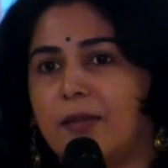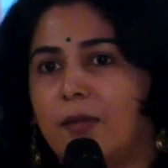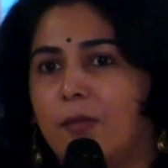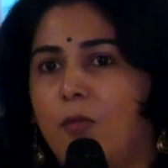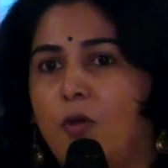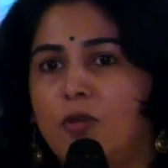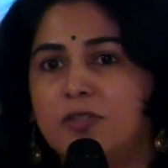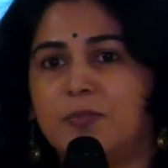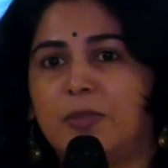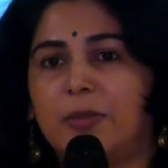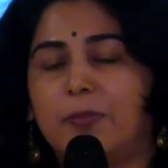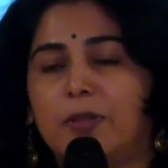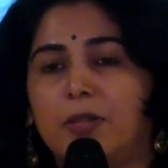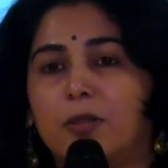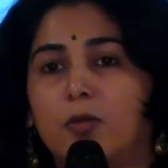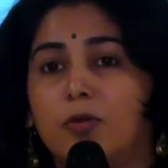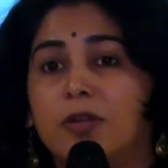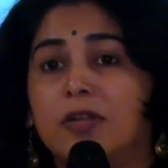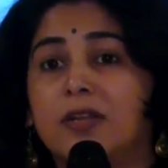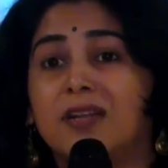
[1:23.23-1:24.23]
Most people
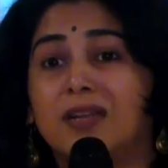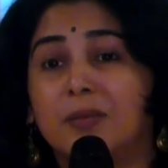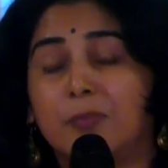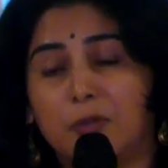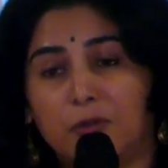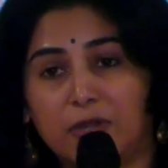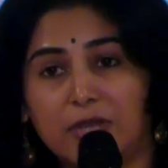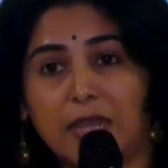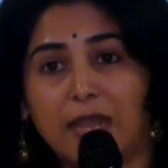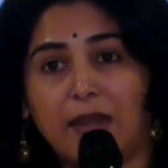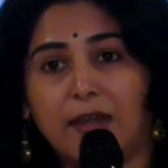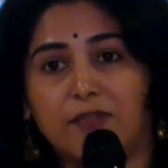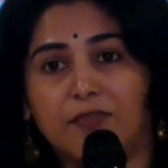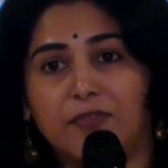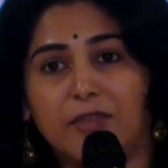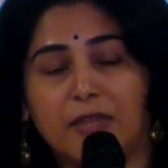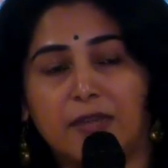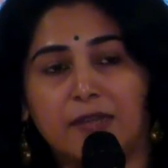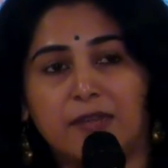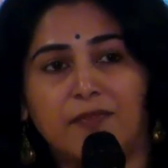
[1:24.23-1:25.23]
couldn't communicate
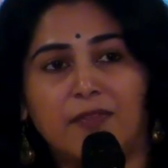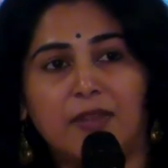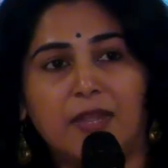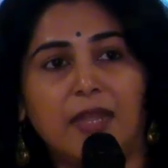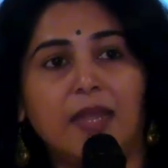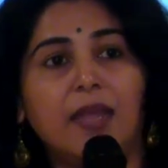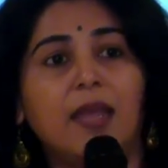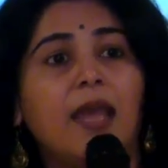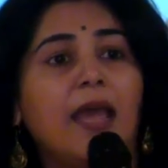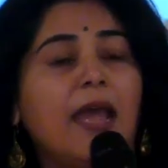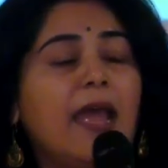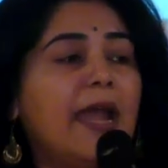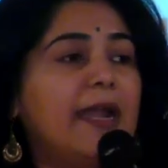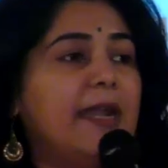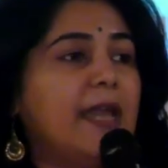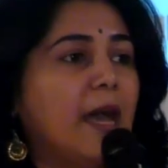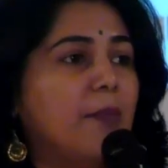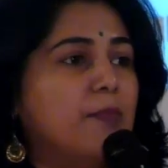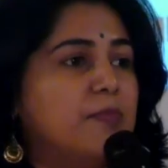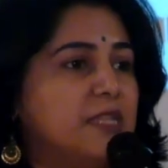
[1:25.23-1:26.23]
effectively.
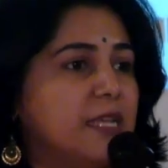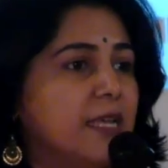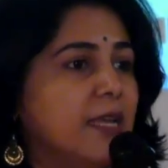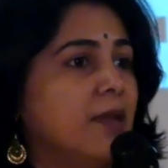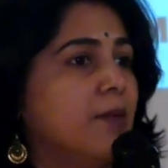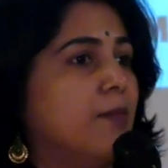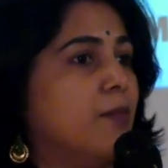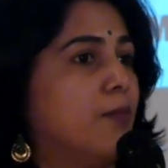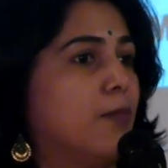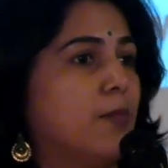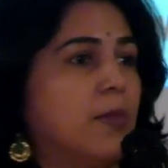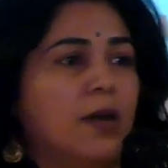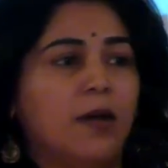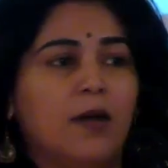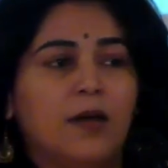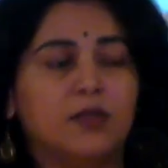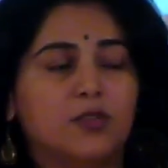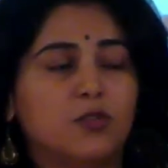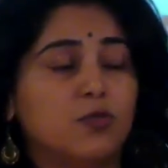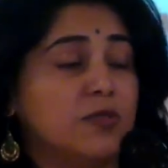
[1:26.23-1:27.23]
Adapting
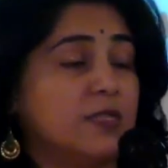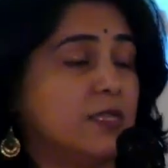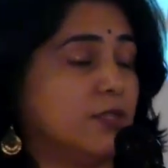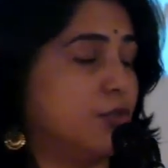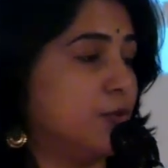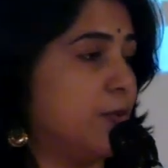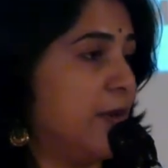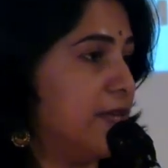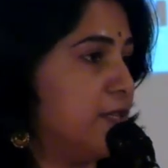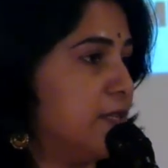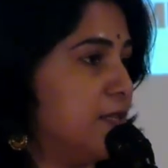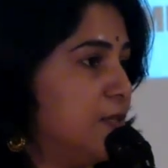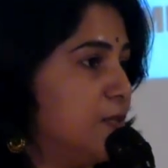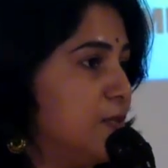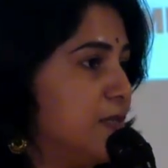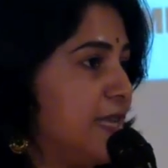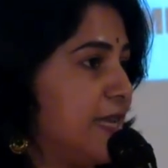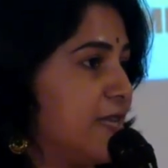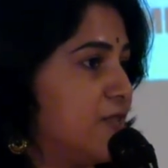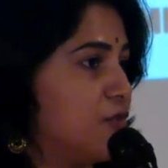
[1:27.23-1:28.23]
to situations
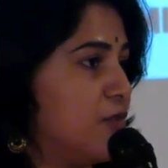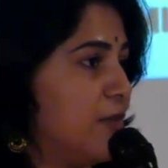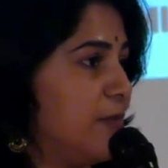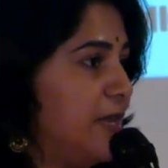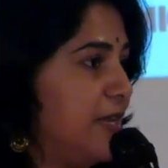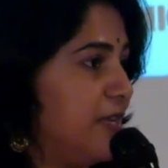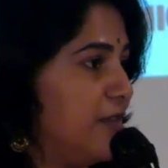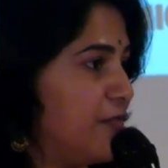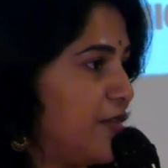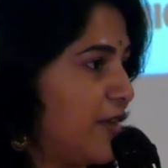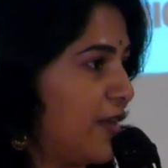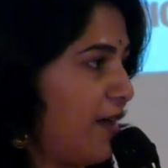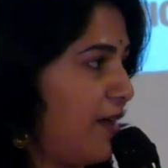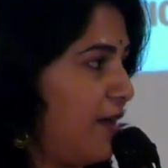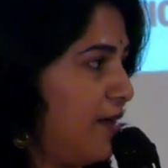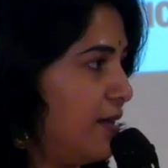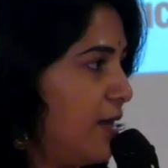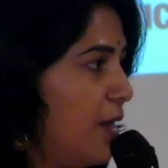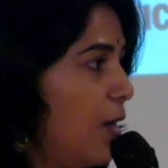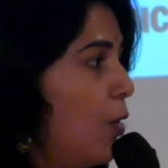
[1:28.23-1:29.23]
was extremely
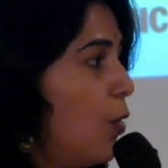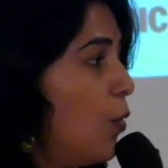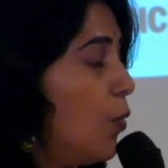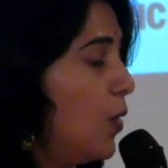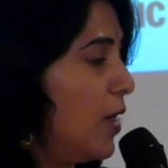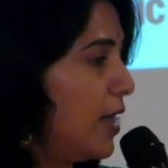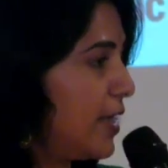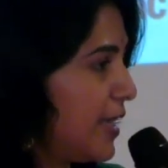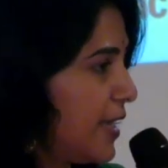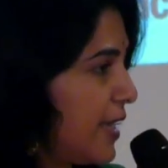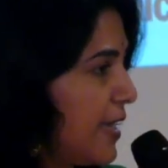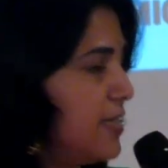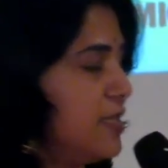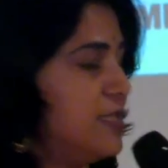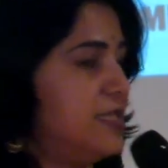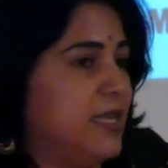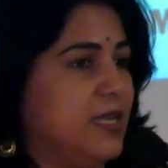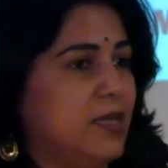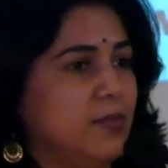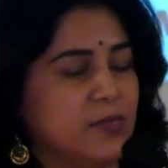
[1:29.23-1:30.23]
difficult. Working in
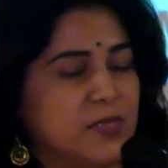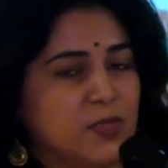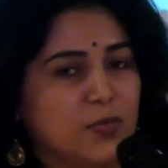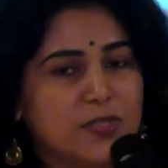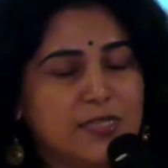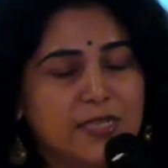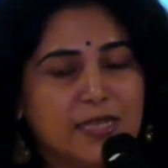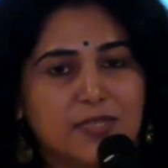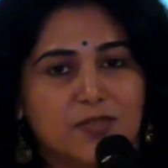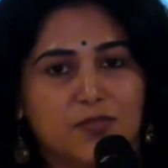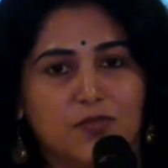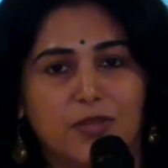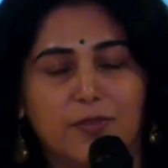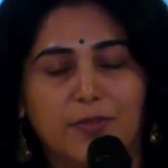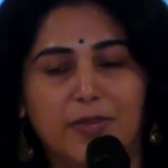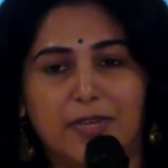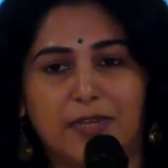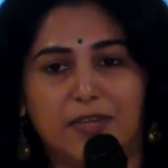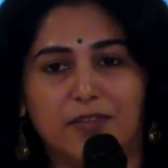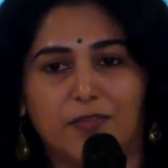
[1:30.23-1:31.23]
teams was
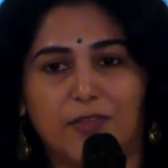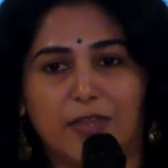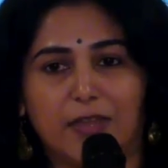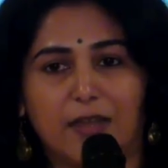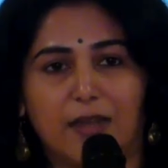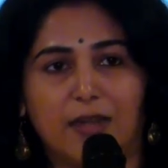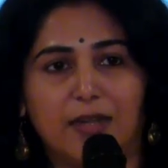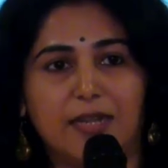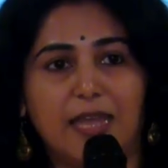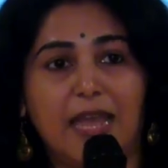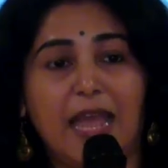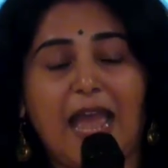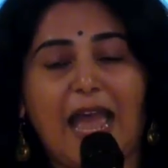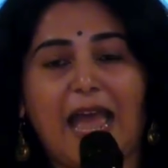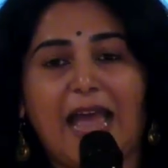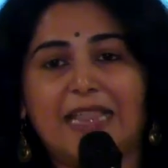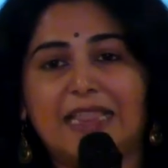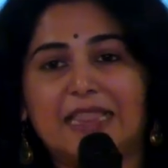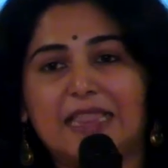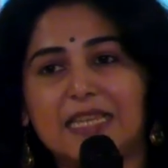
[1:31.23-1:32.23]
extremely difficult.
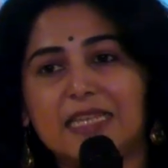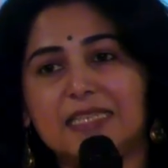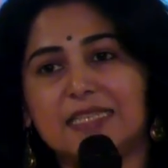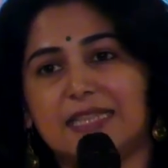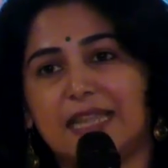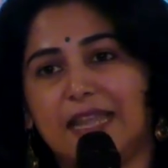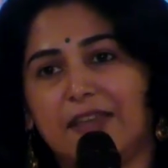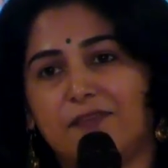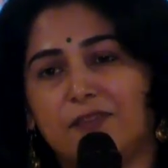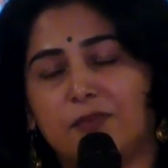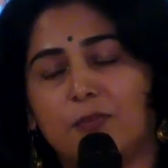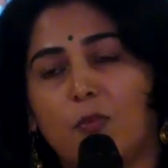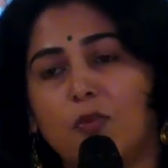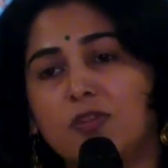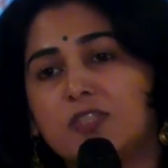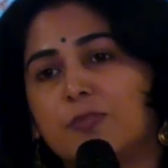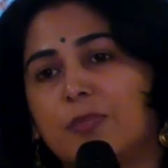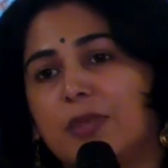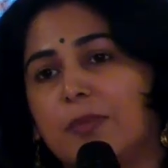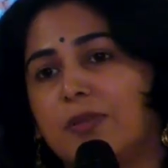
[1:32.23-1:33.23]
And this left
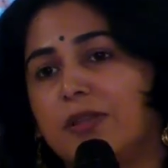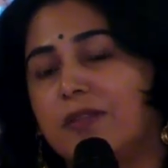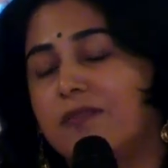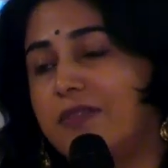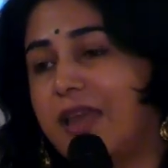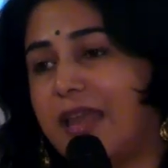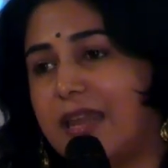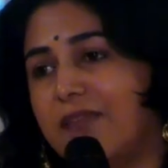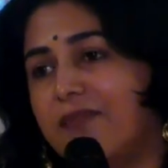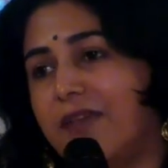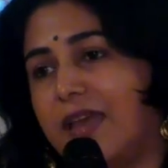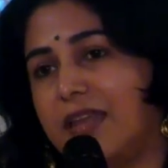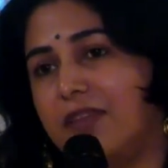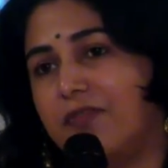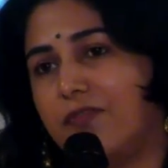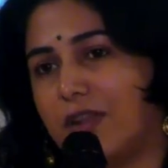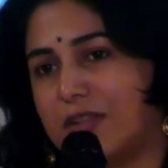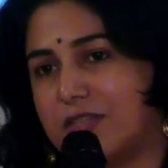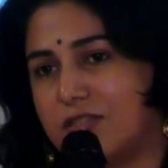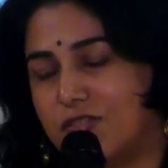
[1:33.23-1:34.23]
most people very, very
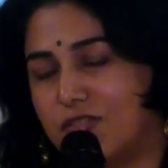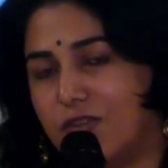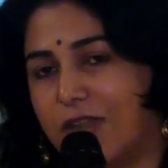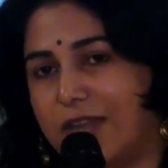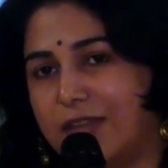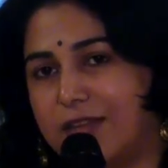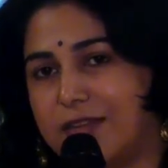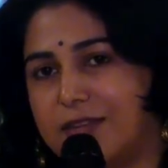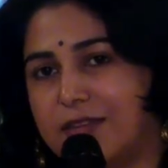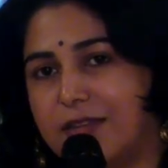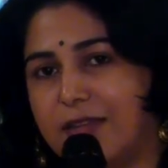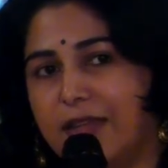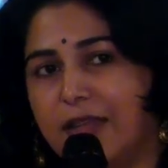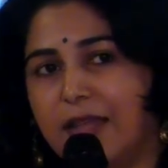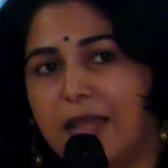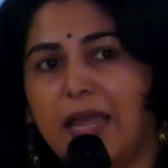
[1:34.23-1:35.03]
frustrated.